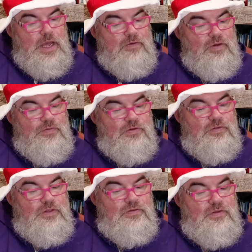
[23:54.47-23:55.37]
Every
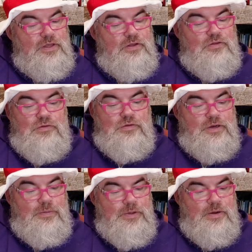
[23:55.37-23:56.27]
fish in the sea is too
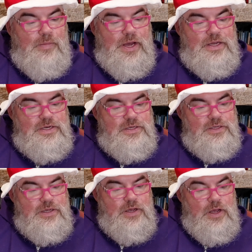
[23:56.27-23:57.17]
sleepy to bite.
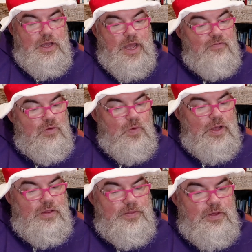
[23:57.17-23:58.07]
Every
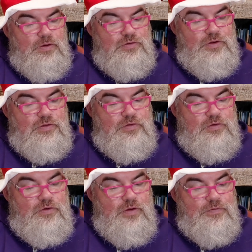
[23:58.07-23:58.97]
whale in the ocean has
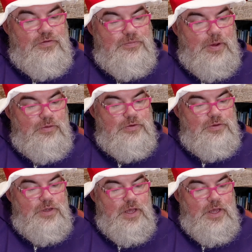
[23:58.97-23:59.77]
turned off his spout.